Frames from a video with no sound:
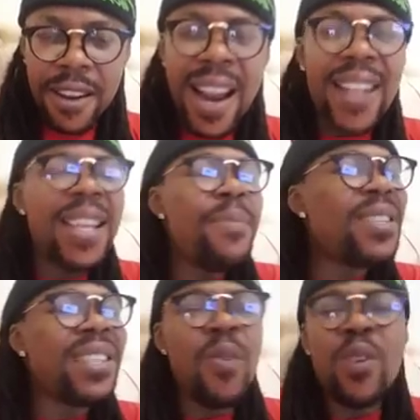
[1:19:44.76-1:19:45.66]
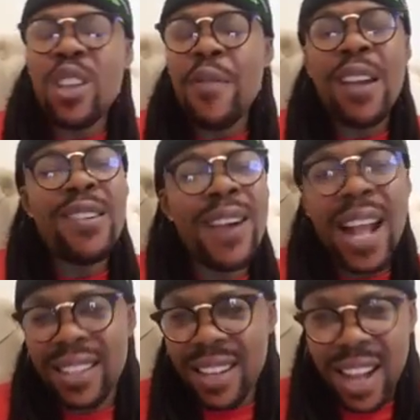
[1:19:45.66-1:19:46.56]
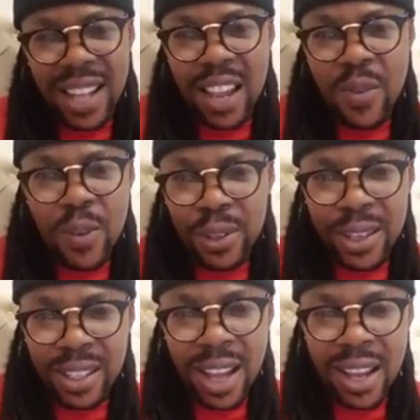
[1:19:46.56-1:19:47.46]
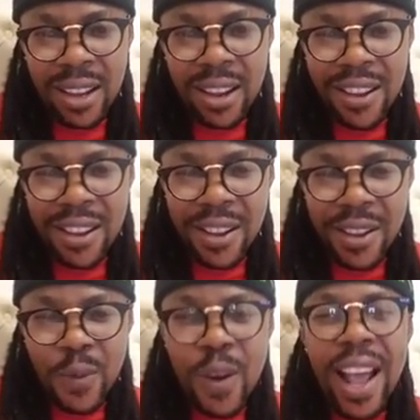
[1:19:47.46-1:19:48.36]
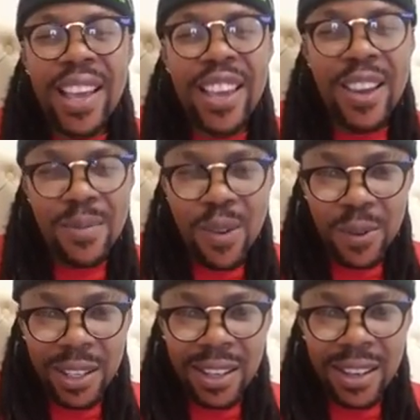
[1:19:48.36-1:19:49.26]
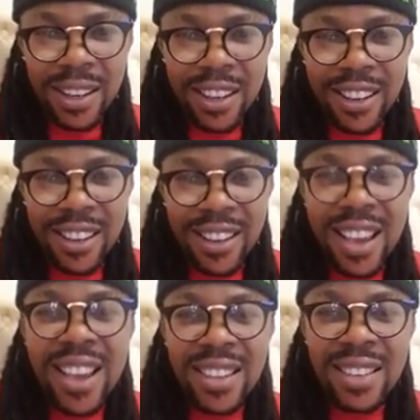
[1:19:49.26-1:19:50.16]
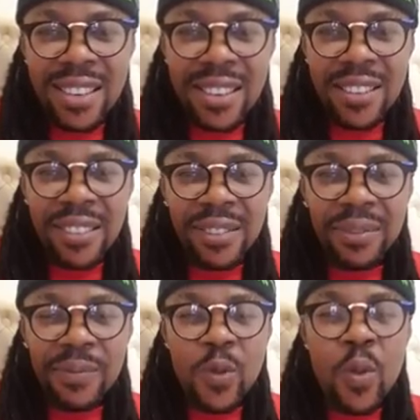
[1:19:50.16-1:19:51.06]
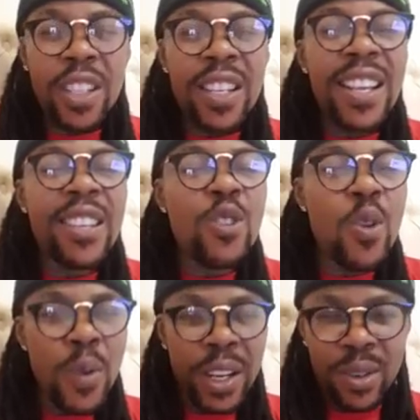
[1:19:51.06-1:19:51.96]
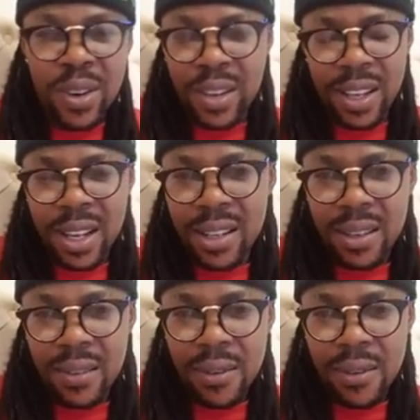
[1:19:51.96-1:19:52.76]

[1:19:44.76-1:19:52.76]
Let him say whatever rascal that he wants to say. What I care about is what he's doing to those kids.